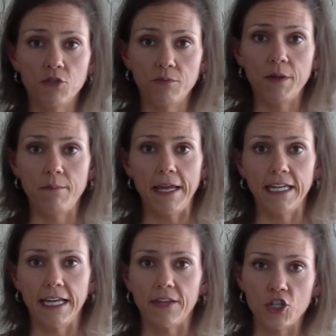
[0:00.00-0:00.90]
you've been
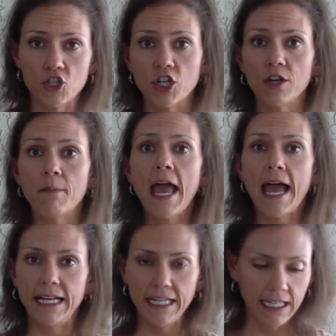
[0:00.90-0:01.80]
making at the gym
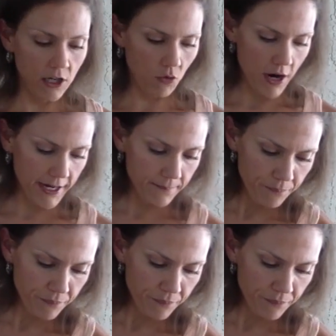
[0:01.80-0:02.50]
and eating right.